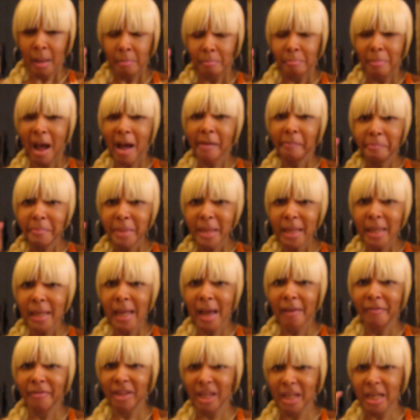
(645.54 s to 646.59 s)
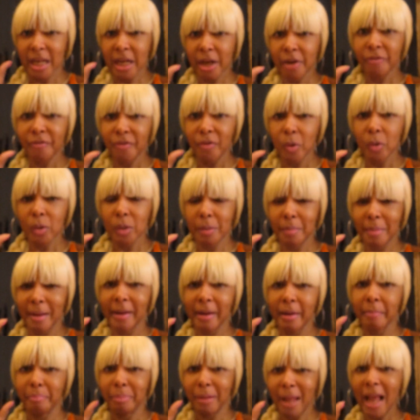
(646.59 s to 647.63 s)
By me having earphones in my
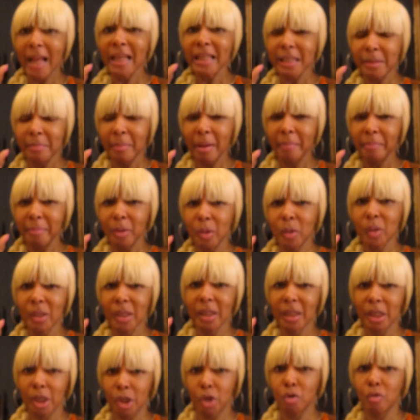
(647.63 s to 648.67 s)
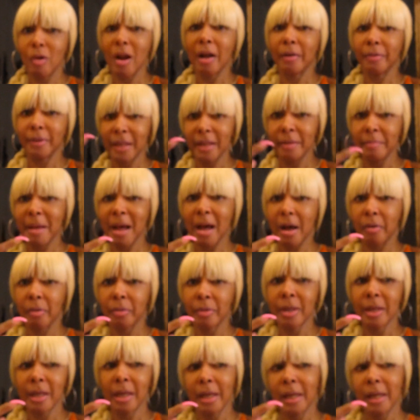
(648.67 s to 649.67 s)
ear, blasting my music to drown him out,